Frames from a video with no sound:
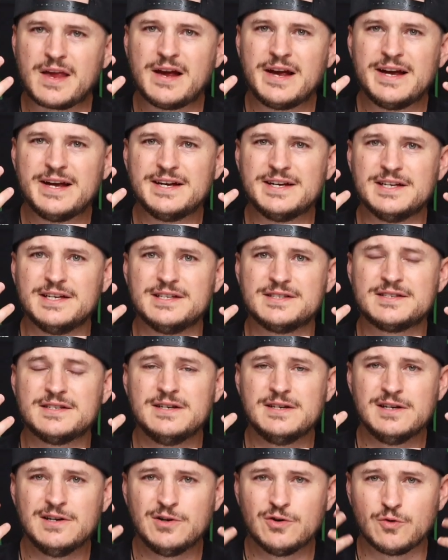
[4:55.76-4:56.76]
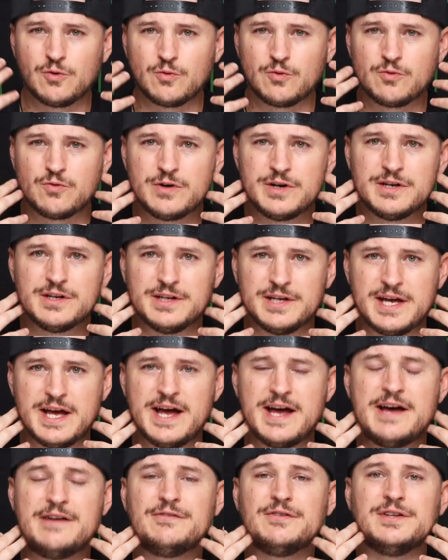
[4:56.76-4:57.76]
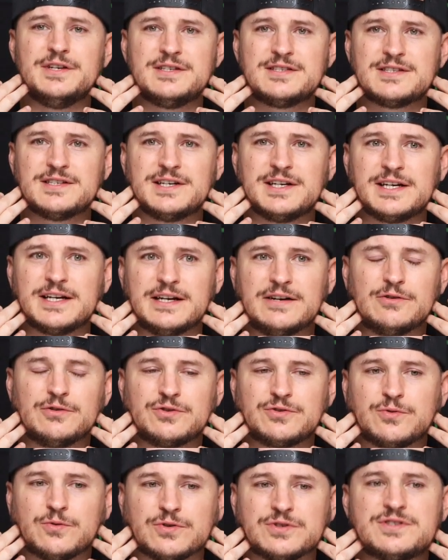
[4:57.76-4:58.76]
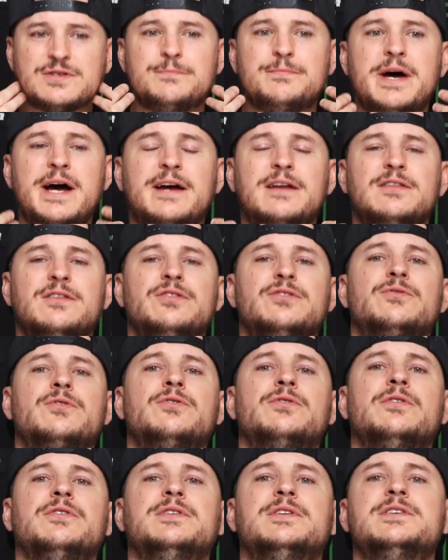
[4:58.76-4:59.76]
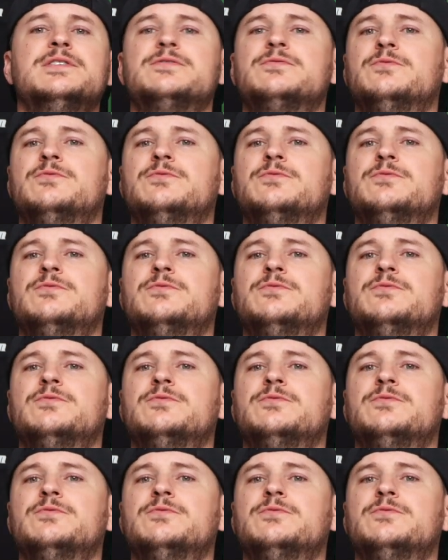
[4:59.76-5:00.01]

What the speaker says: is really heavily sitting towards the back of the throat on this